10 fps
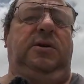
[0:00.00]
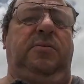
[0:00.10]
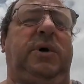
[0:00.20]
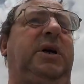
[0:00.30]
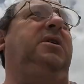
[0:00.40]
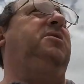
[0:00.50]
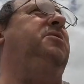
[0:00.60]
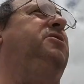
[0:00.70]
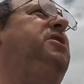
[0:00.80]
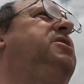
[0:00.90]
mic,
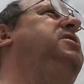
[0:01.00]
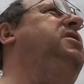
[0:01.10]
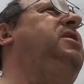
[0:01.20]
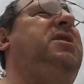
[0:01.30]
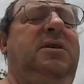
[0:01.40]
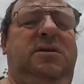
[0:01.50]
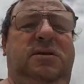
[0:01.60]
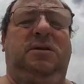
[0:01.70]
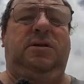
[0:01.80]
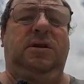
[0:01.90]
DJI. I
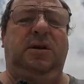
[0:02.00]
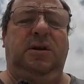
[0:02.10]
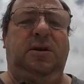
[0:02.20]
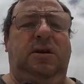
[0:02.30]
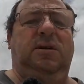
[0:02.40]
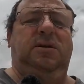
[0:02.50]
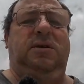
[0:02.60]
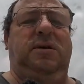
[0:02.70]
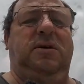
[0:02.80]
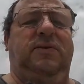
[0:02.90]

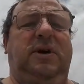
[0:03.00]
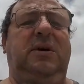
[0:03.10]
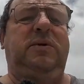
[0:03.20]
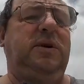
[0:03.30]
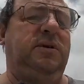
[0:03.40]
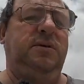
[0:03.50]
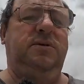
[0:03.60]
have camera,